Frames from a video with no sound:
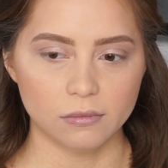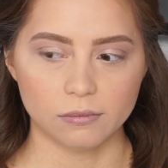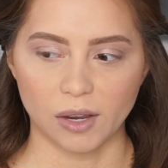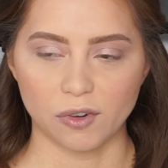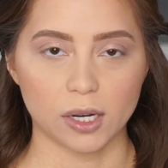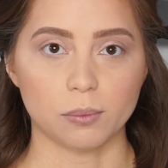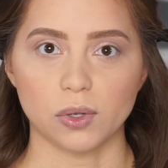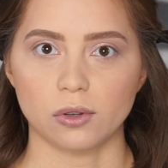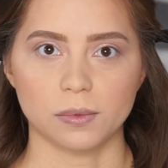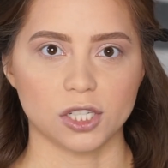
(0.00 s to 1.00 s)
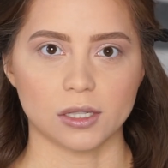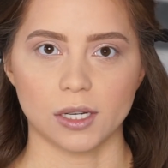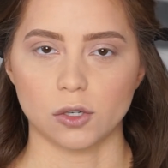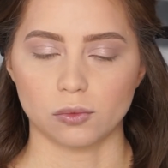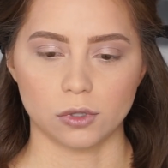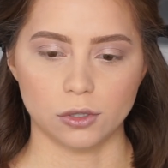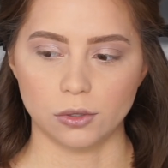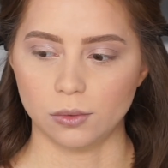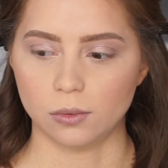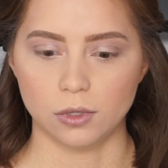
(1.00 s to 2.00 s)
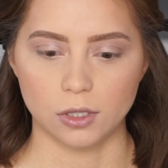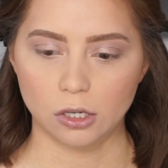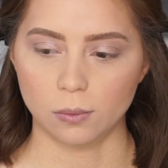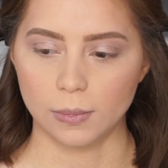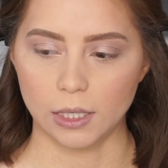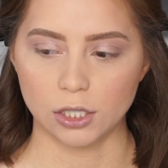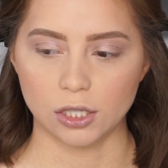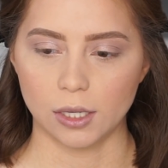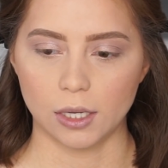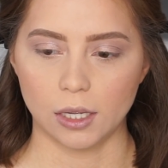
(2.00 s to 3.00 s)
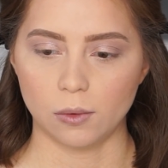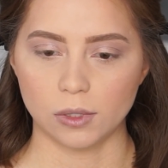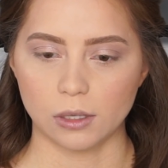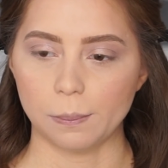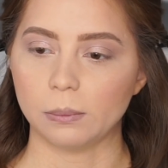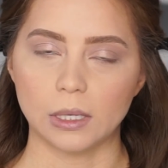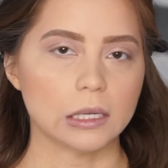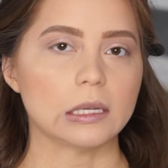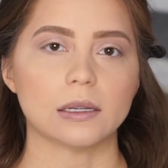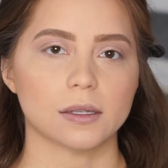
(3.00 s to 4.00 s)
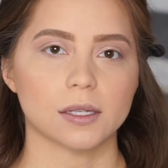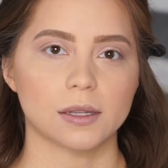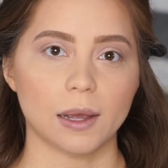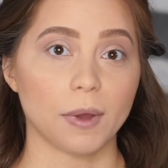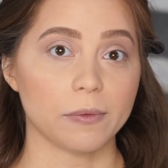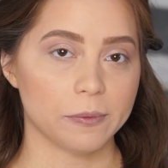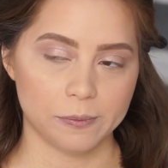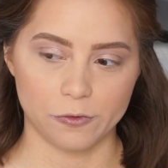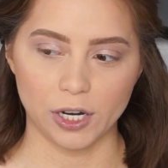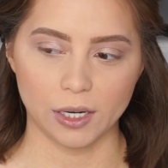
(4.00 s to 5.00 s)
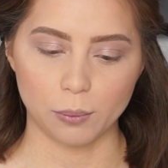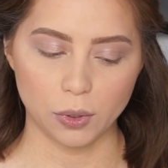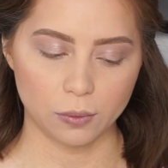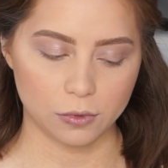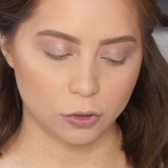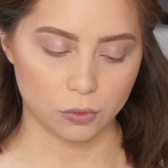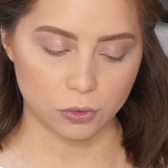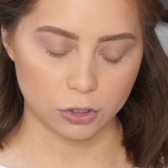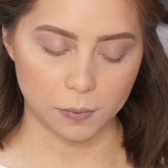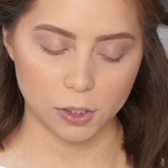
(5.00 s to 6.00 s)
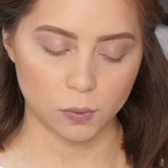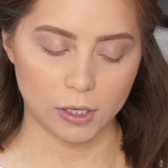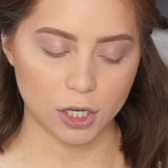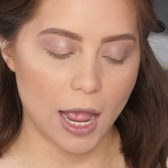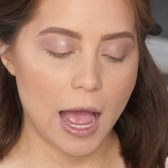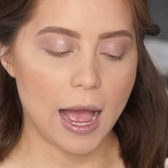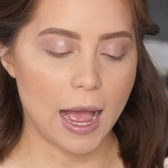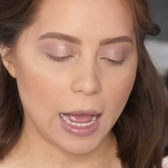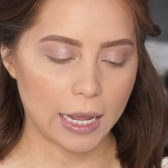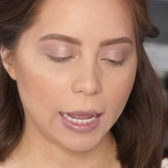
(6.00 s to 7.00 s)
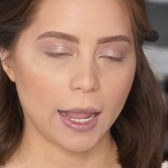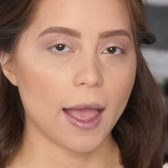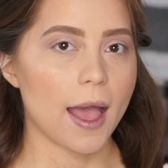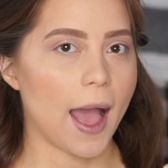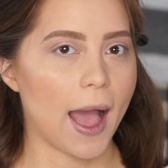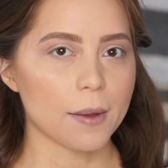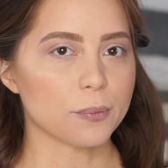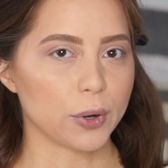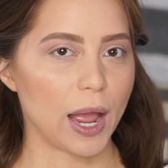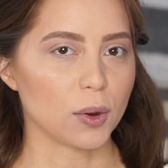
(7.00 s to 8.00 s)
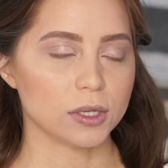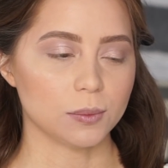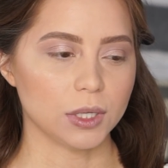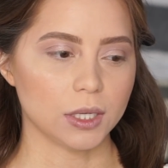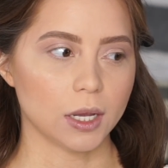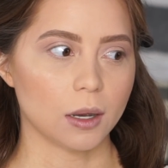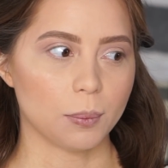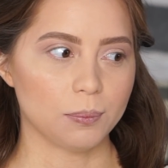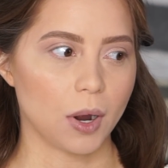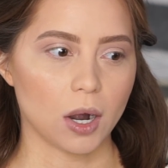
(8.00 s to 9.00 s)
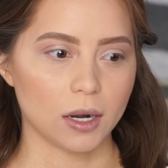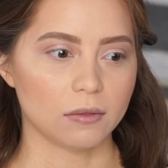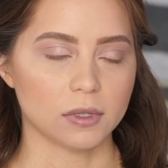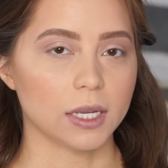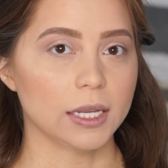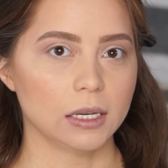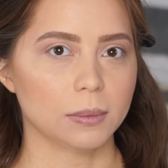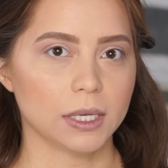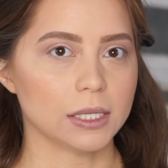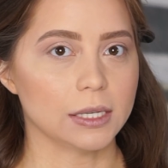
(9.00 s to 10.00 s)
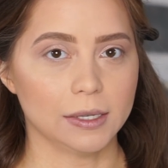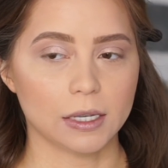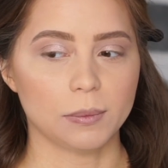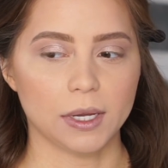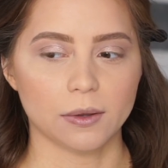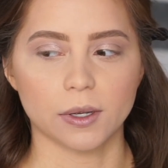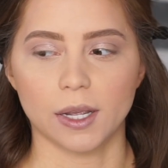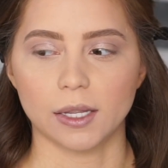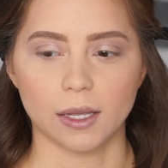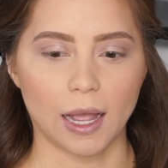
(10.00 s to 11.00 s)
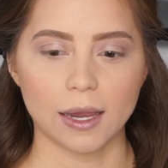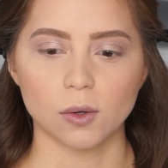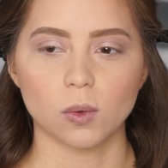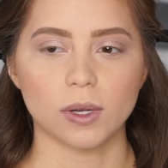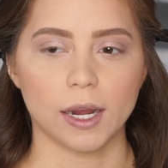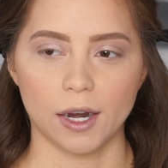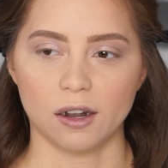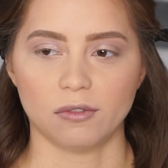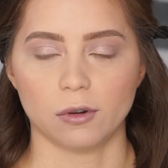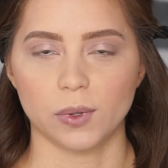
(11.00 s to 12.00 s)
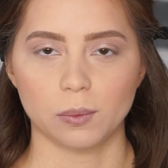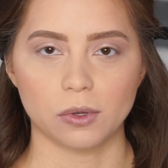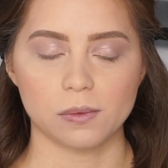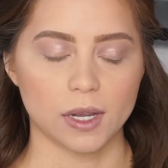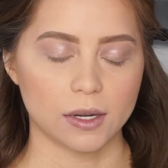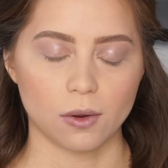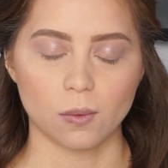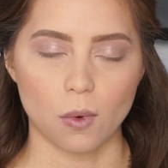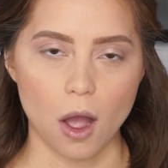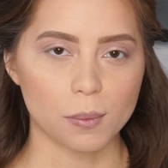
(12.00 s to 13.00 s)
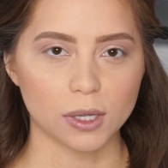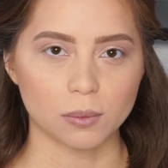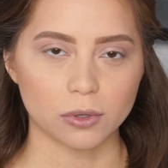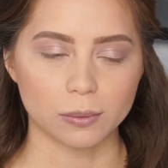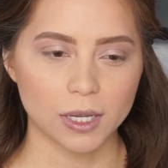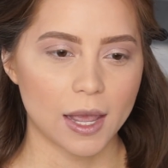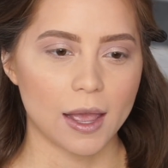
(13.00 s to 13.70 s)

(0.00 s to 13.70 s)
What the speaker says: my freaking boobs just like grew so much. Like it was immediate that my freaking boobs grew so much, which I hate. I'm proud to be a part of the itty bitty titty committee, okay? Like I don't care for big boobs. I don't want big boobs.